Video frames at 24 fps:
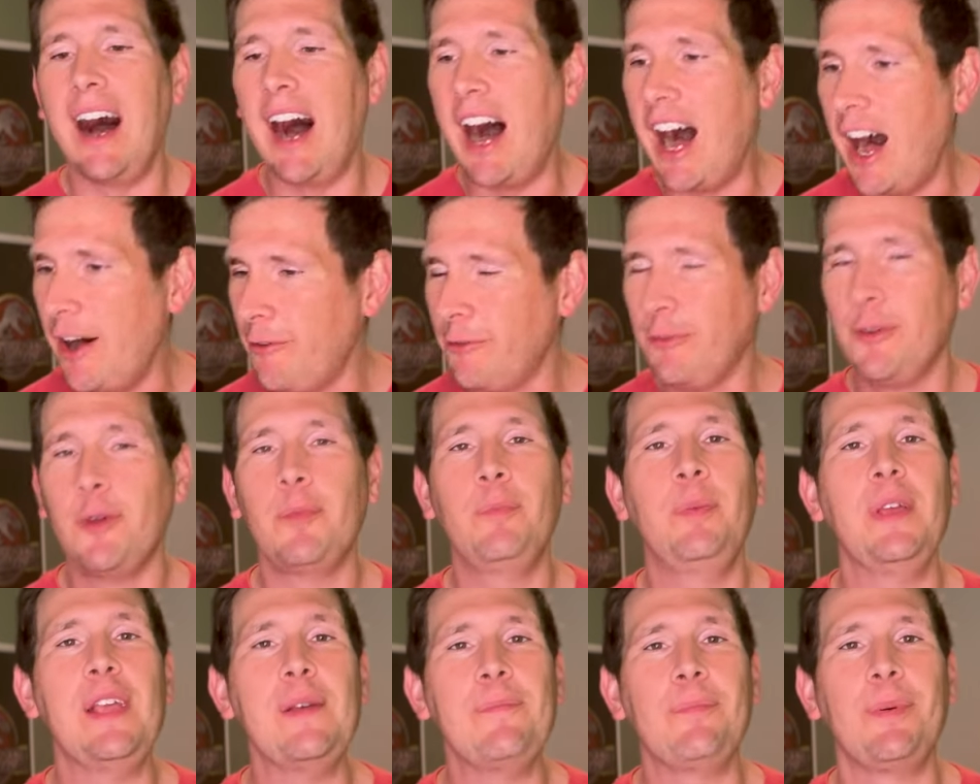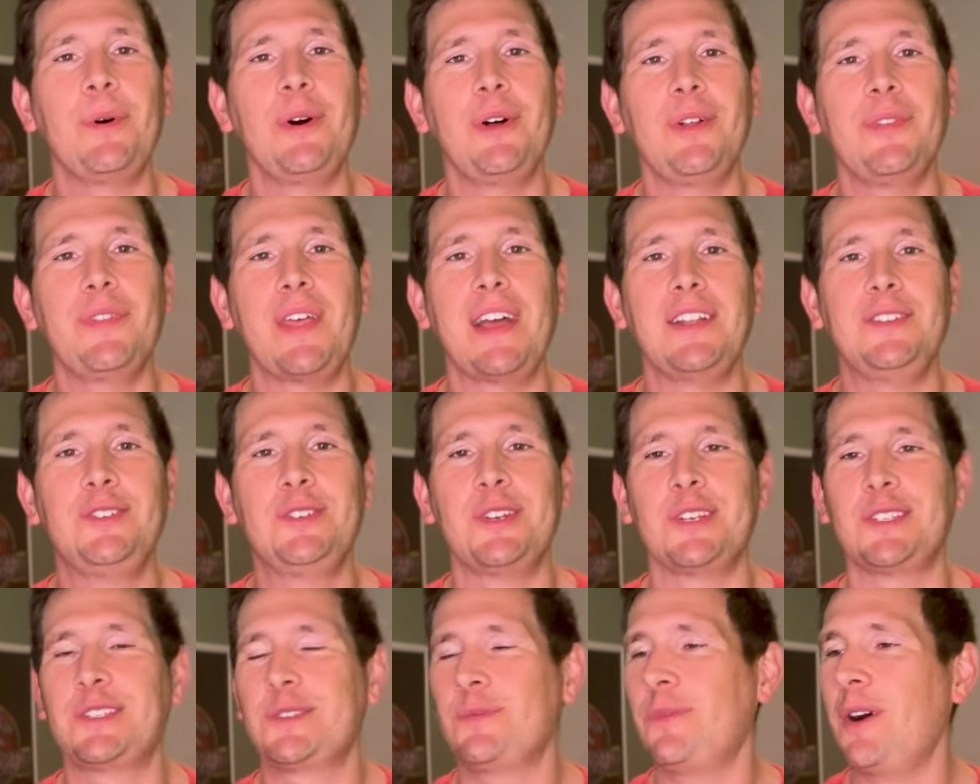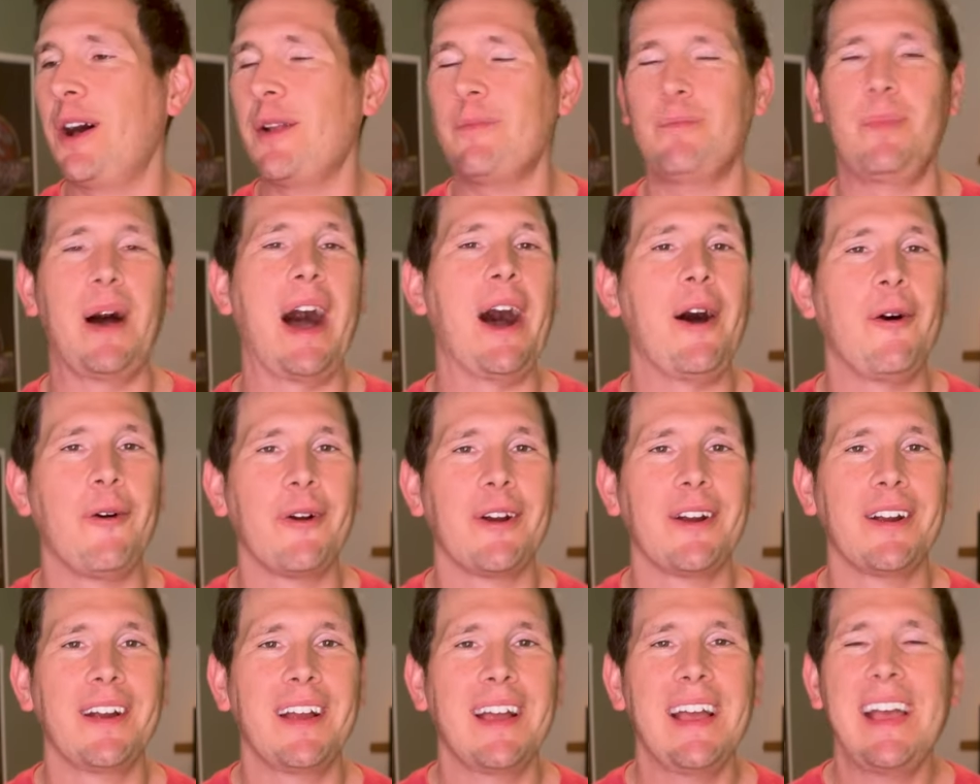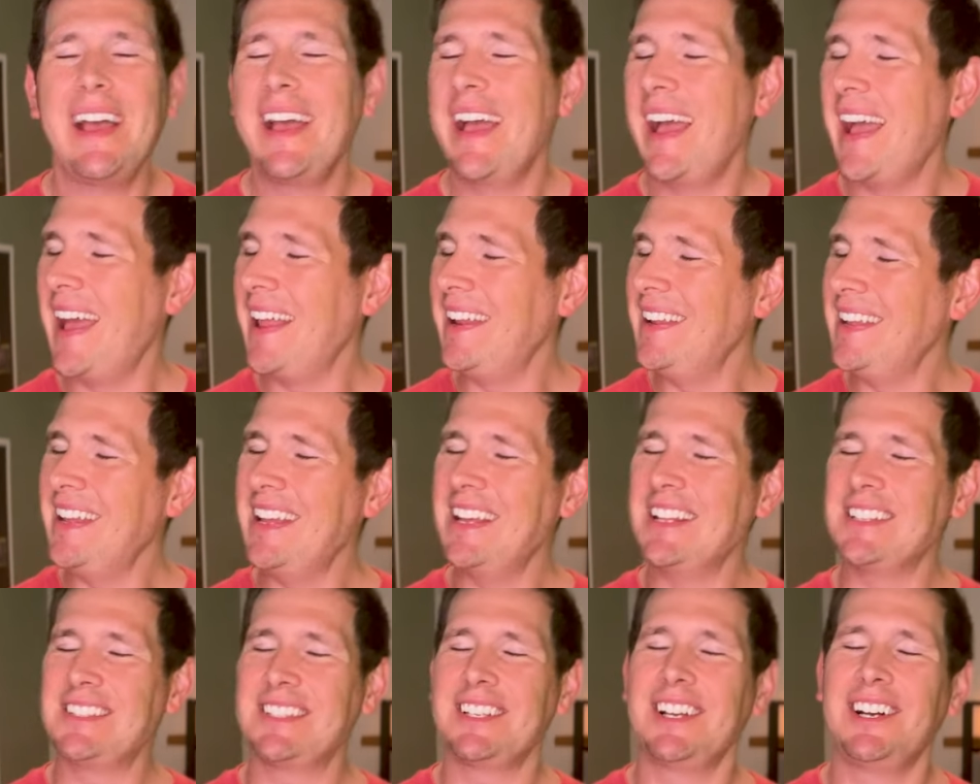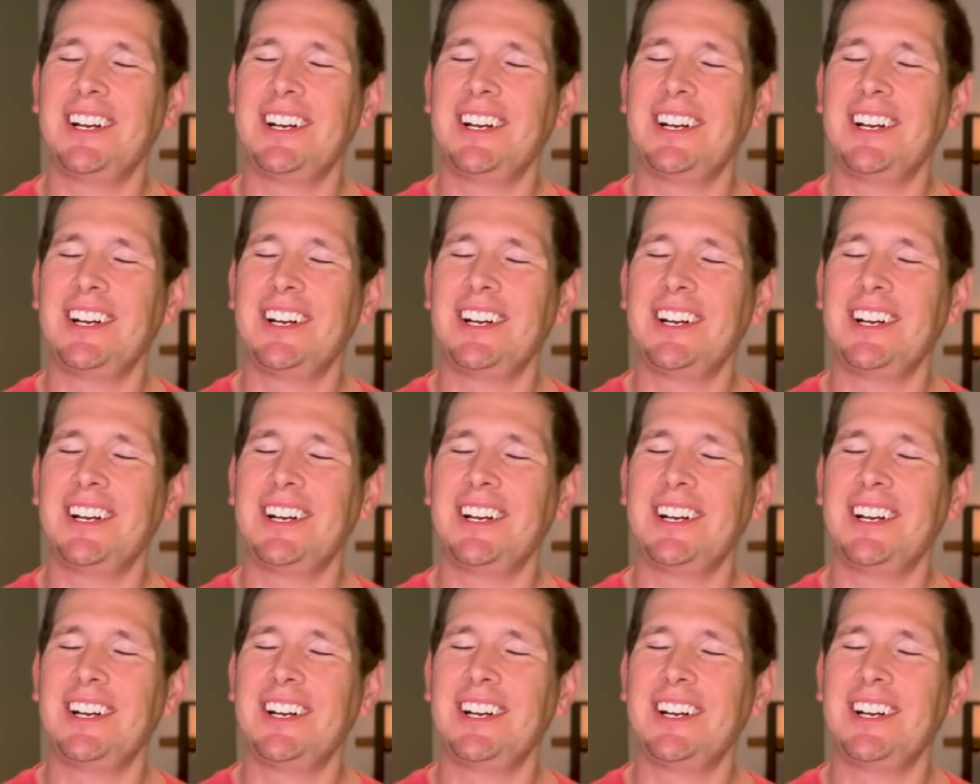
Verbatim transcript: awful people that just want power and it's